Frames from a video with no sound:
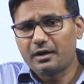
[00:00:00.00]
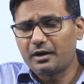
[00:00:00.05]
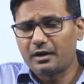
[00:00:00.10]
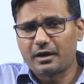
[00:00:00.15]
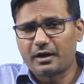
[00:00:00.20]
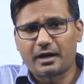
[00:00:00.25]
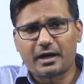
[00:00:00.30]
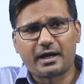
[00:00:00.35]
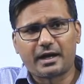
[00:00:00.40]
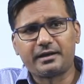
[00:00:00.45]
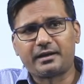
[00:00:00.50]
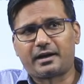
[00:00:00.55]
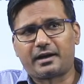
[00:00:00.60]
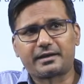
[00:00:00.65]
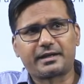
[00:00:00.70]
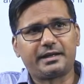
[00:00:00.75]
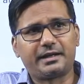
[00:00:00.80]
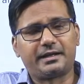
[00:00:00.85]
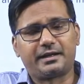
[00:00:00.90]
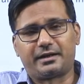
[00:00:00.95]
and
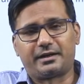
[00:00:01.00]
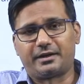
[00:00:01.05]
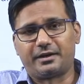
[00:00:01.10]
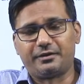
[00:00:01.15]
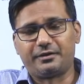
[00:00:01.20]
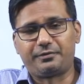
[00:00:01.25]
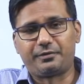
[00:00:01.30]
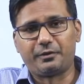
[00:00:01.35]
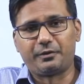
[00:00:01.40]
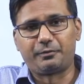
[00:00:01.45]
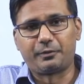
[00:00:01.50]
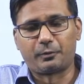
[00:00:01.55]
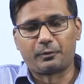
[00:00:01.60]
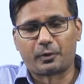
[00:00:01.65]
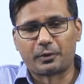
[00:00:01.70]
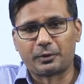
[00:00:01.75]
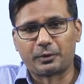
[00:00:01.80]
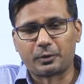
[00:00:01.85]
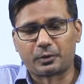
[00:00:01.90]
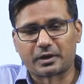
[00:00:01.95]
again, if you
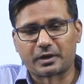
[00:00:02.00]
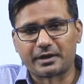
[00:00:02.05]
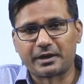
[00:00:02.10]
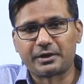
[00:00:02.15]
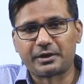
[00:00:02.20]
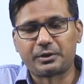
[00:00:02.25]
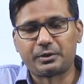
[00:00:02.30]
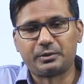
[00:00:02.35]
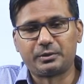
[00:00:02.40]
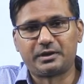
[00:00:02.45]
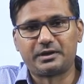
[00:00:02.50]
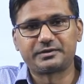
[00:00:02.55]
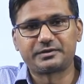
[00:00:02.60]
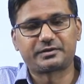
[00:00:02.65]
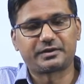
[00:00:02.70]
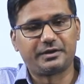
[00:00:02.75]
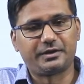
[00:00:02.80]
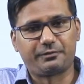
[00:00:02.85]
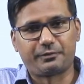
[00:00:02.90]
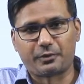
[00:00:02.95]
want to connect to us,
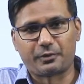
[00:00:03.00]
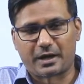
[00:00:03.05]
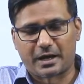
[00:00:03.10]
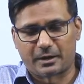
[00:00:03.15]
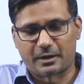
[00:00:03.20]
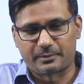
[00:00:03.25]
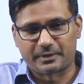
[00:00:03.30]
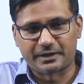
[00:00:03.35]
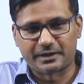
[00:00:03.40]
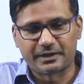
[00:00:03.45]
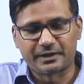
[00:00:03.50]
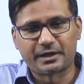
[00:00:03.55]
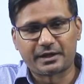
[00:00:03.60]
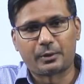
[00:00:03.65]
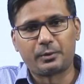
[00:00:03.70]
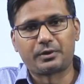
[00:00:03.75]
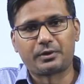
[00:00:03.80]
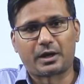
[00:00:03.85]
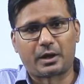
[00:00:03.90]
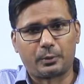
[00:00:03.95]
if you have any
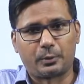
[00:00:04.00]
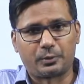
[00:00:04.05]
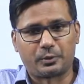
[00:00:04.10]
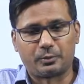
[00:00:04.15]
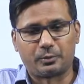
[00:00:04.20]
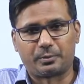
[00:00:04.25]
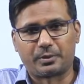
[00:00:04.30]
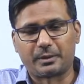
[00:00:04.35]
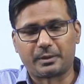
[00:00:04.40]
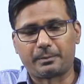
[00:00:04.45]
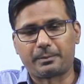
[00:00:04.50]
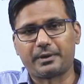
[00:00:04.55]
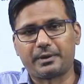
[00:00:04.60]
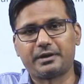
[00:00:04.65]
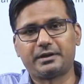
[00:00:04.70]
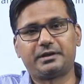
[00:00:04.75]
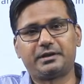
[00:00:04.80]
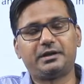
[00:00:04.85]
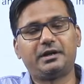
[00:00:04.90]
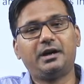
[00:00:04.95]
doubt how to
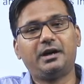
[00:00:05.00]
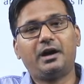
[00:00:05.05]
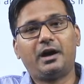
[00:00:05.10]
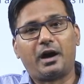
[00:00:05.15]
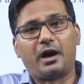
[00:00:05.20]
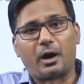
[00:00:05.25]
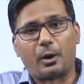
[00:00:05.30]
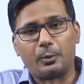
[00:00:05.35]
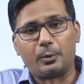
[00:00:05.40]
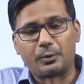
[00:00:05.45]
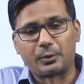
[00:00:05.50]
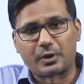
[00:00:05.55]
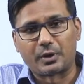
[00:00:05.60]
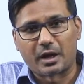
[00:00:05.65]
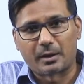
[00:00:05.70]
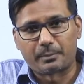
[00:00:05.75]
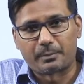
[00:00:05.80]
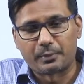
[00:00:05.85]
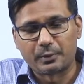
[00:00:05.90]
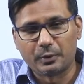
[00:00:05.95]
prepare, how to
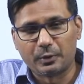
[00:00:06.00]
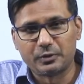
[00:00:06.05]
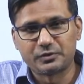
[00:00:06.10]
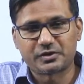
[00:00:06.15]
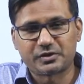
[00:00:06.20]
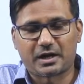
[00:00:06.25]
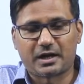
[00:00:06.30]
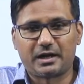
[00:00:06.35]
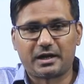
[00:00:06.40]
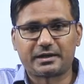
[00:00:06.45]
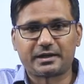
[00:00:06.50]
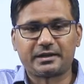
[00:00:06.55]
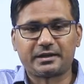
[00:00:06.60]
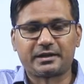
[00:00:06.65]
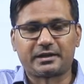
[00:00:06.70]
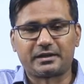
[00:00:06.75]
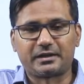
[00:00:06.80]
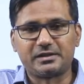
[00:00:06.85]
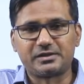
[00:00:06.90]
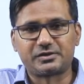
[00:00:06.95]
approach art and
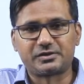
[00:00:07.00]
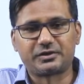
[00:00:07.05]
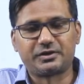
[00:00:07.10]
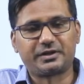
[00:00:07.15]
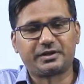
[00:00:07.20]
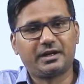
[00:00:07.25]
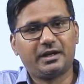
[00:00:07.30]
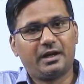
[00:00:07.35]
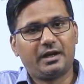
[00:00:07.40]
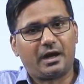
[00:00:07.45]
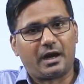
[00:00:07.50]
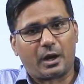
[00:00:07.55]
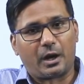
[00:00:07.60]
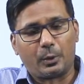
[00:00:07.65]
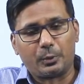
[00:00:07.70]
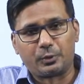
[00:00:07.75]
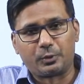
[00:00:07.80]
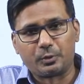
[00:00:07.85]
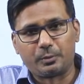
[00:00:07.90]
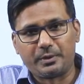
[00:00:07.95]
culture, how
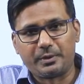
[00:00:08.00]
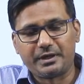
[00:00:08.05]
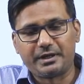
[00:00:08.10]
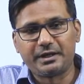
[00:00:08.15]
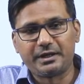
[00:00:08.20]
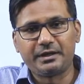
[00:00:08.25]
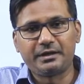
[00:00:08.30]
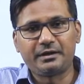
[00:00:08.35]
to begin,